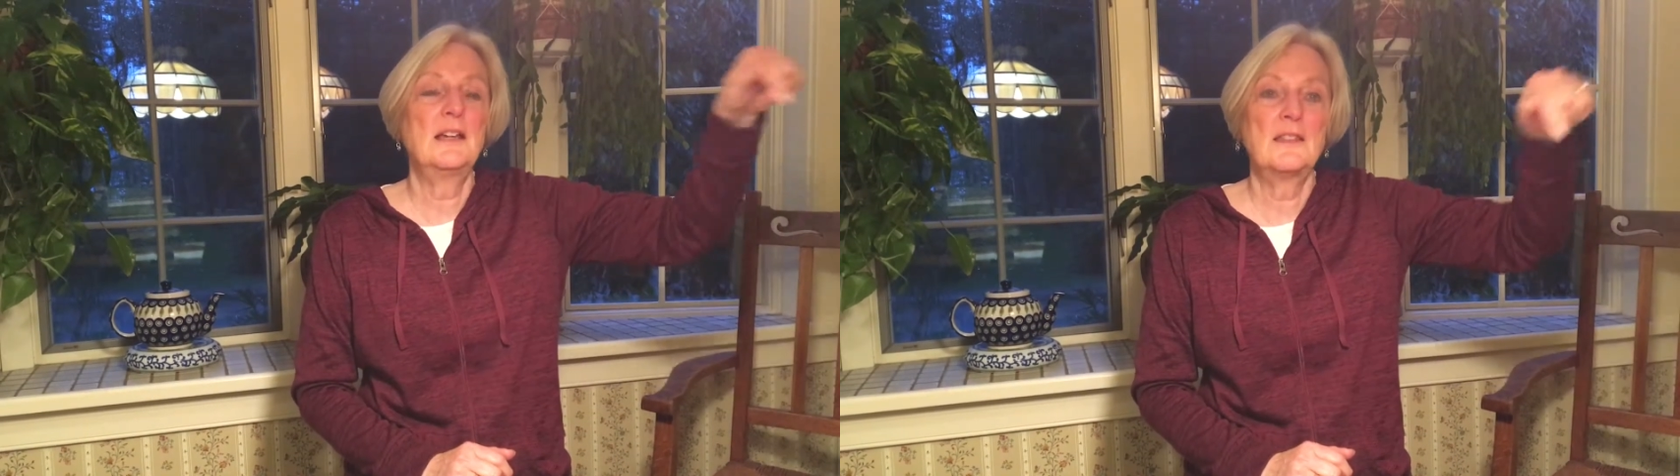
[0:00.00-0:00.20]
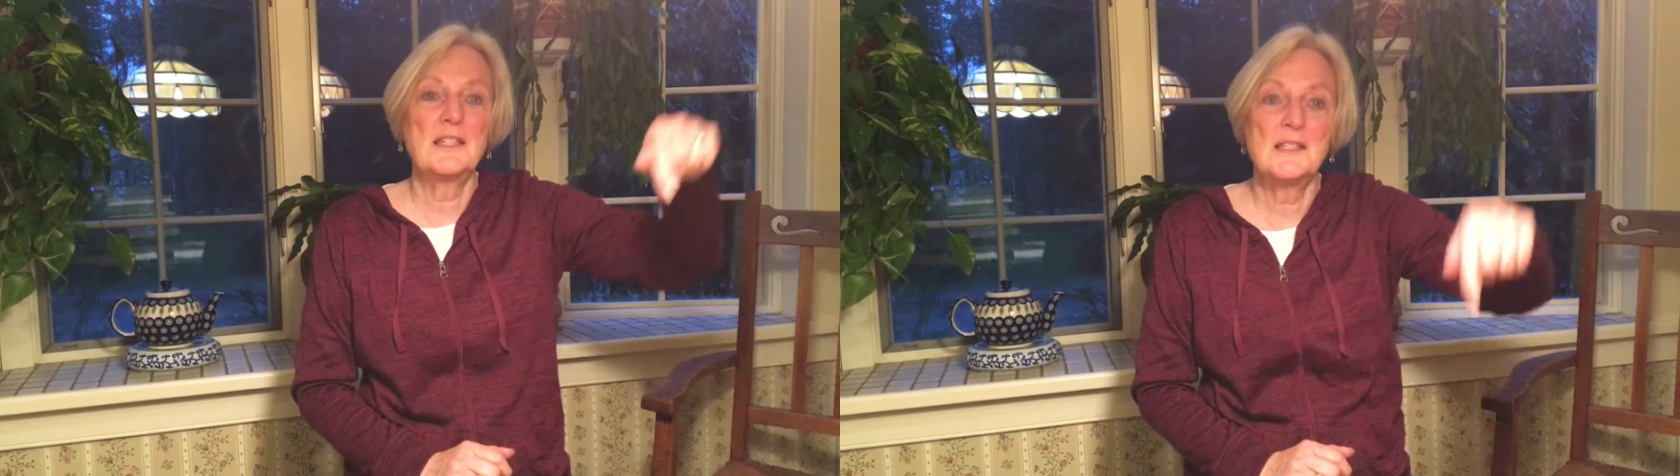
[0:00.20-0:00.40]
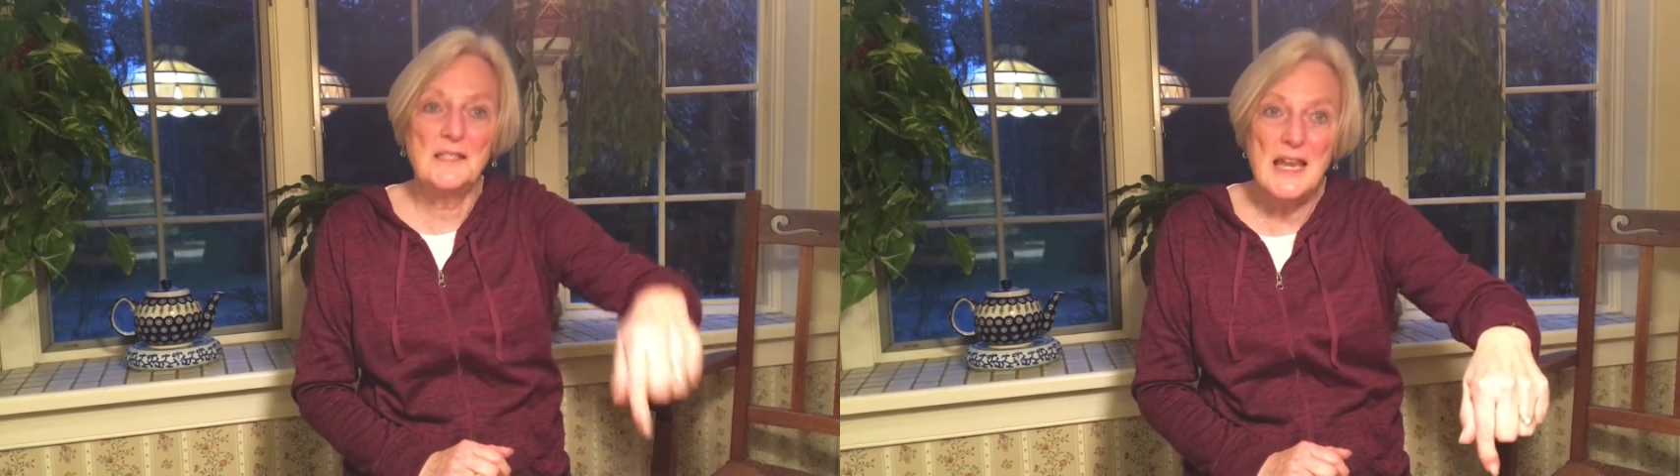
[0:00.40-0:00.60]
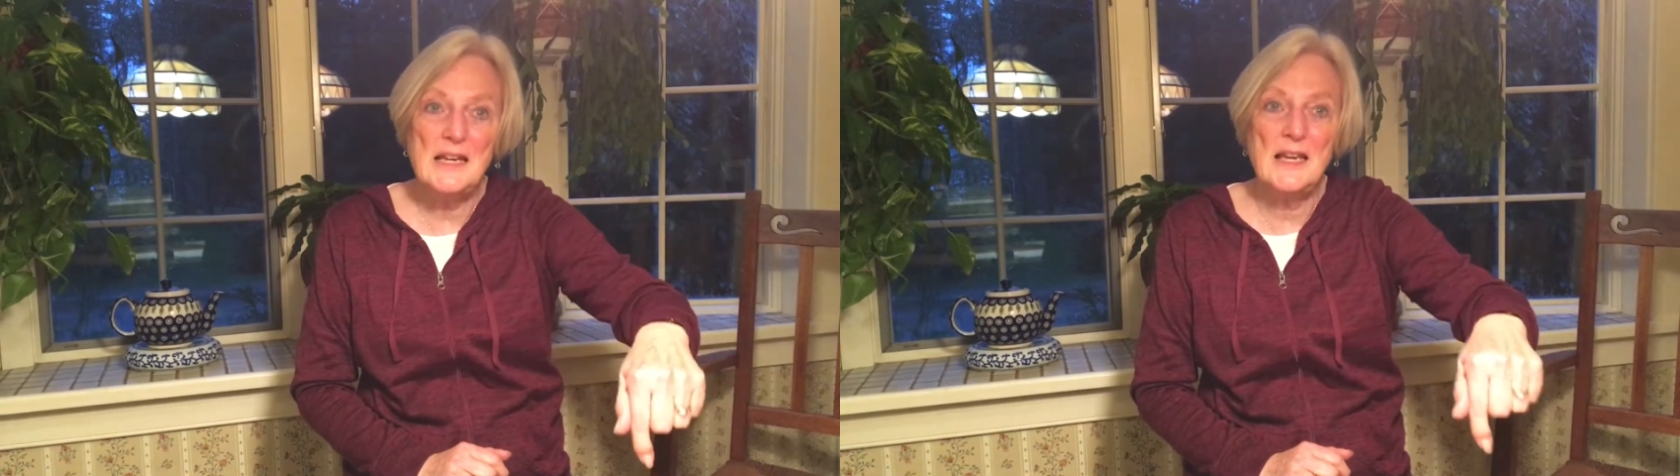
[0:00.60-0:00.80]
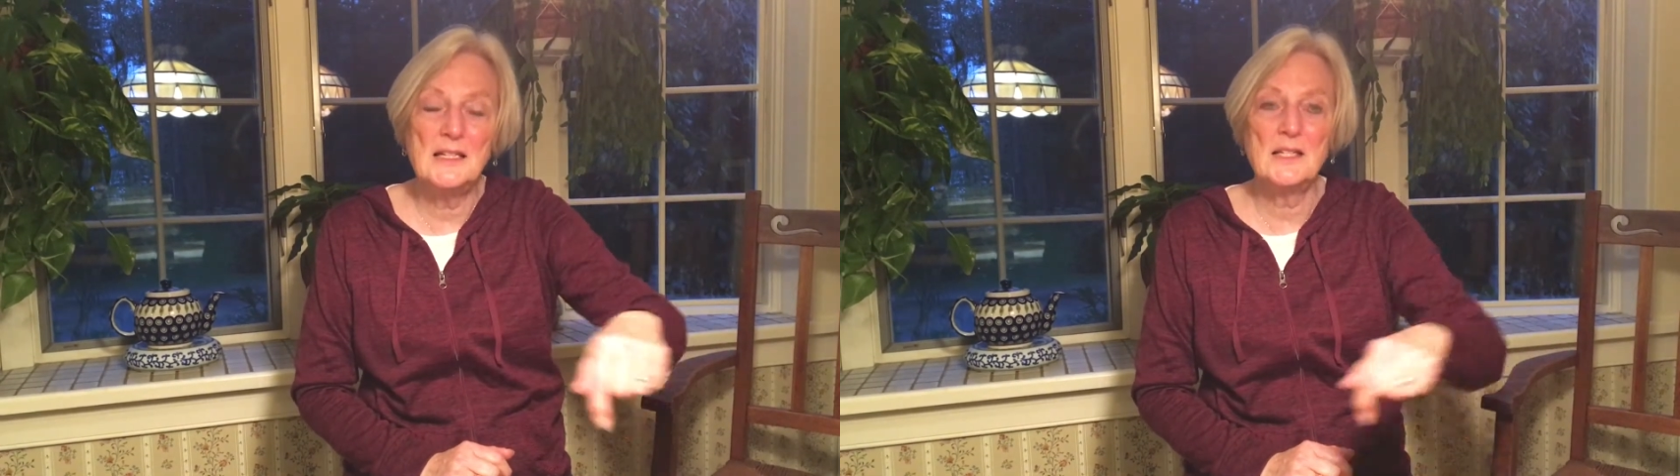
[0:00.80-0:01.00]
The
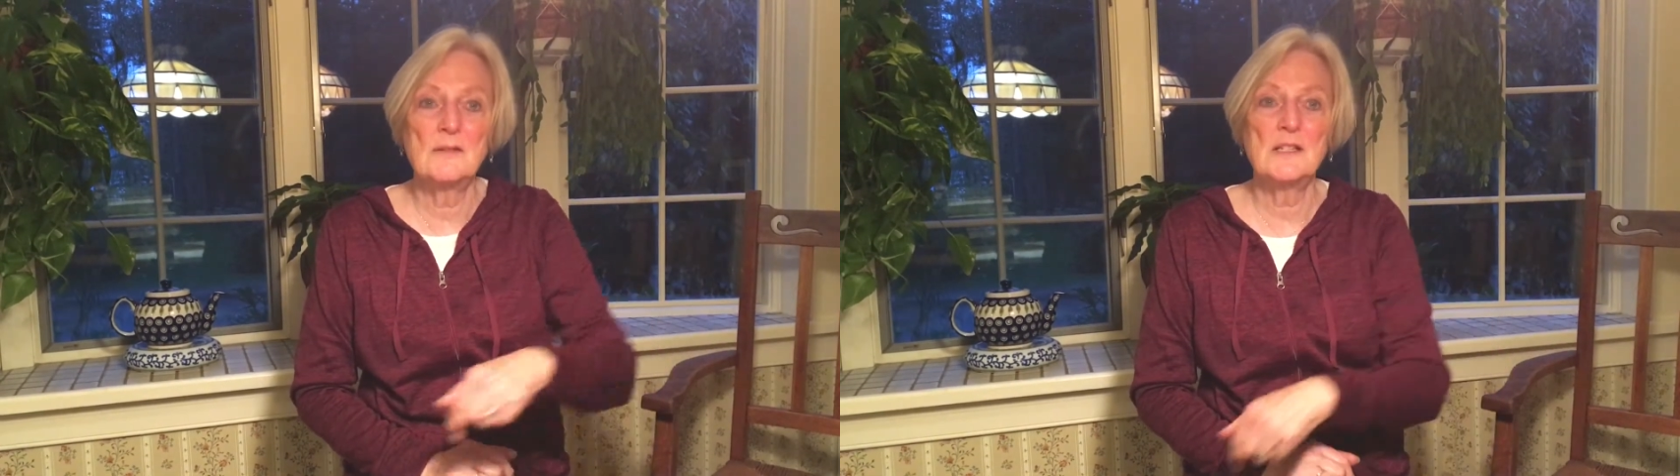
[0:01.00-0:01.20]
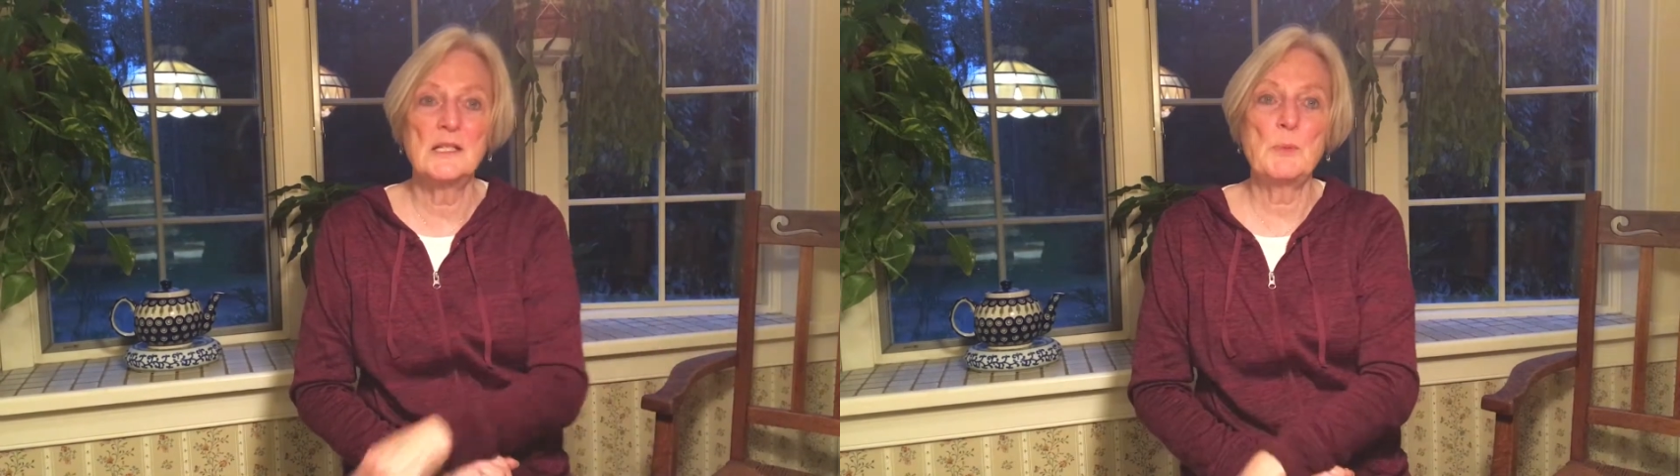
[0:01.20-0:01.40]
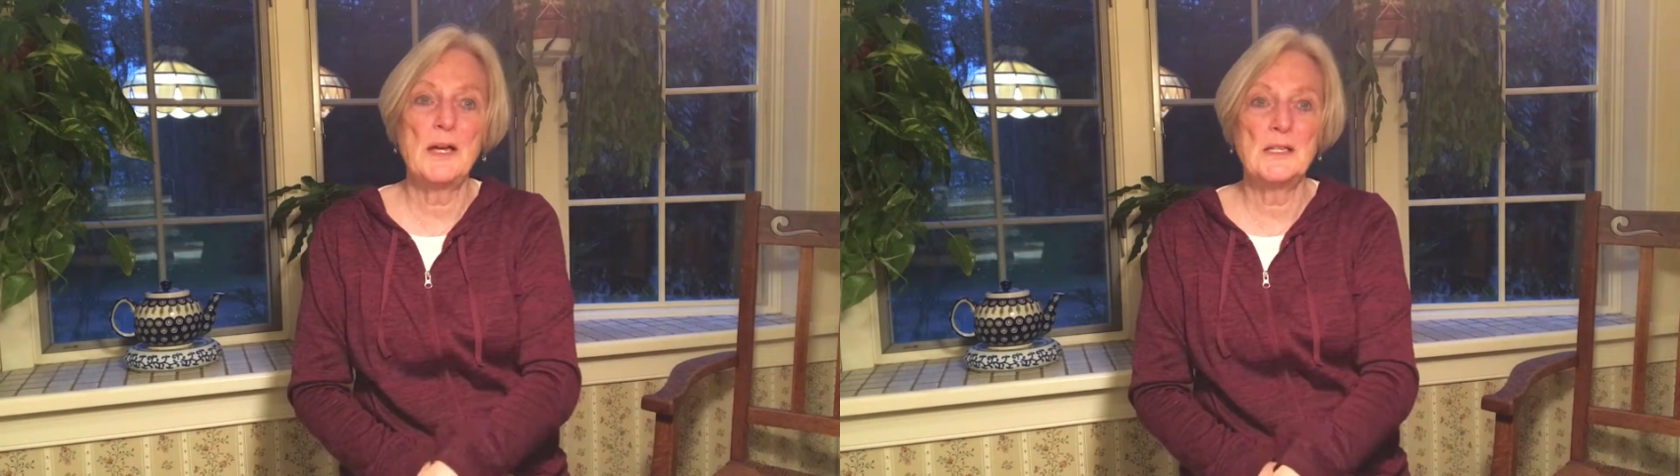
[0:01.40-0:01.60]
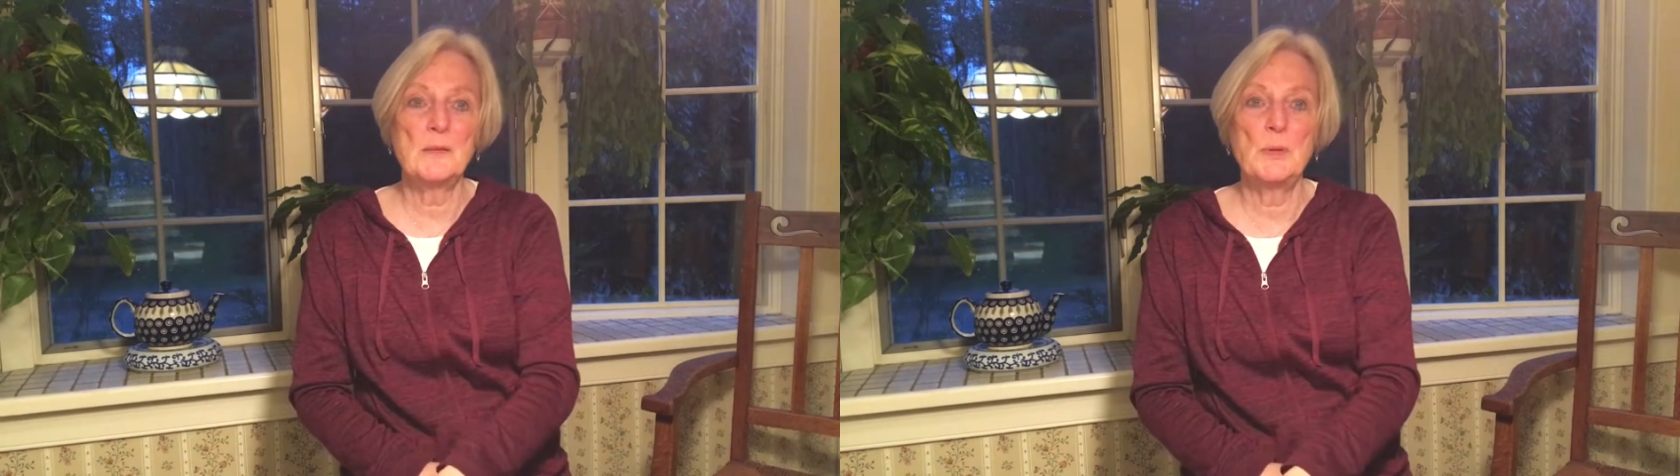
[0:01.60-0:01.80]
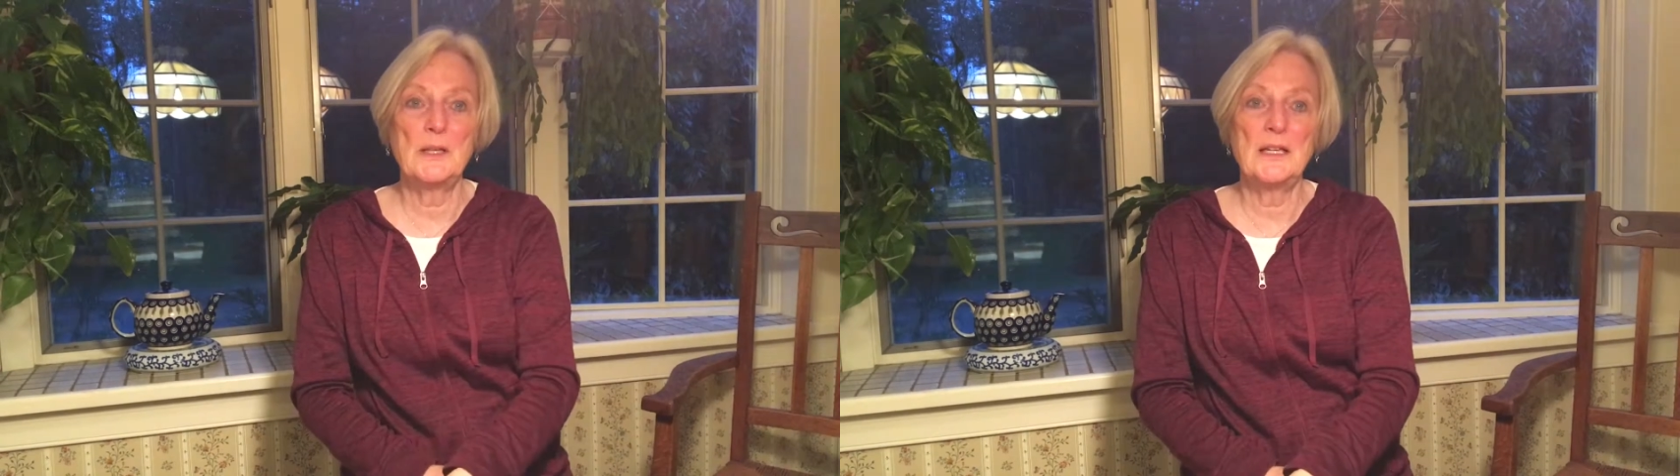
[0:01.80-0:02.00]
state has the
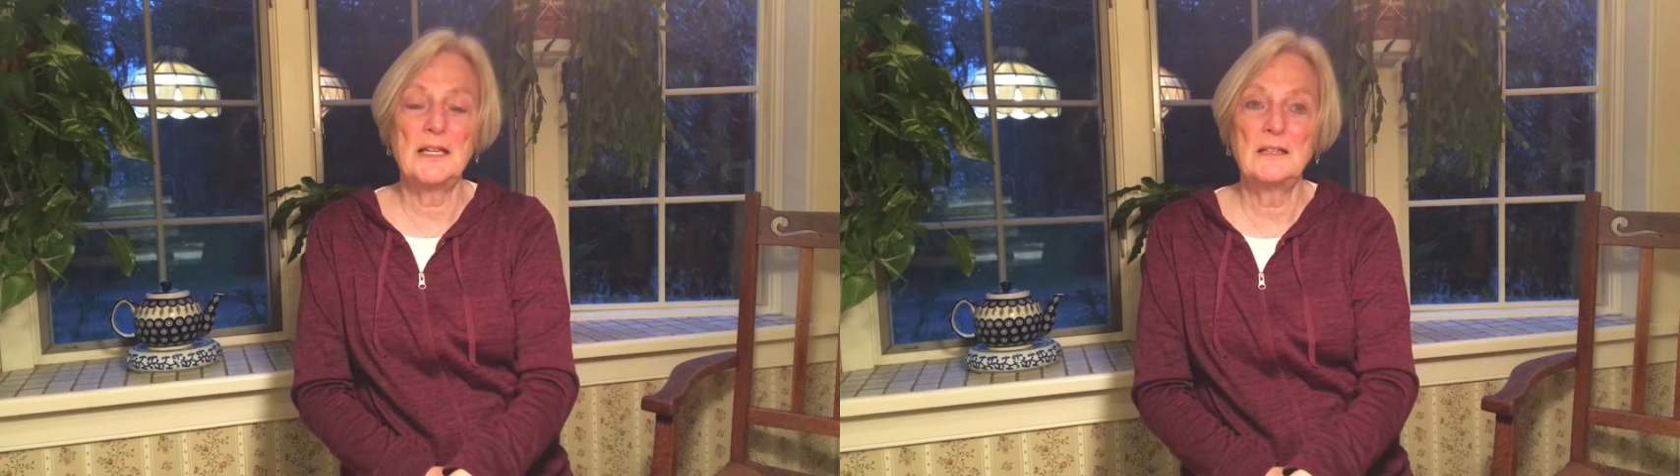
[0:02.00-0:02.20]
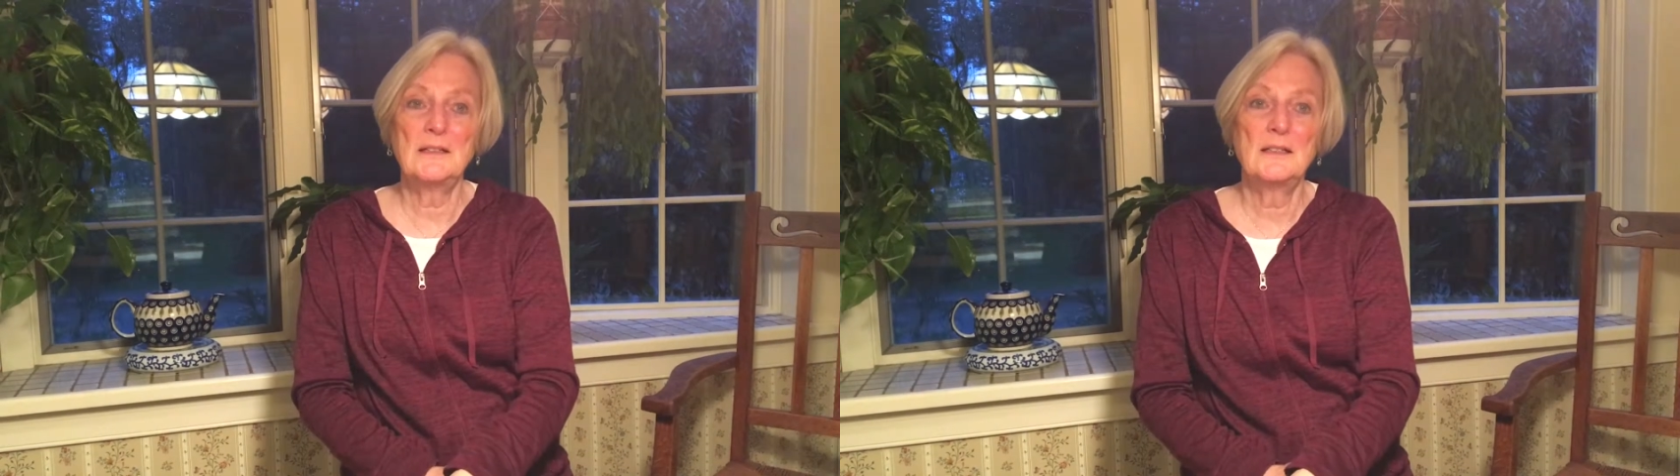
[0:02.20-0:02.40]
responsibility.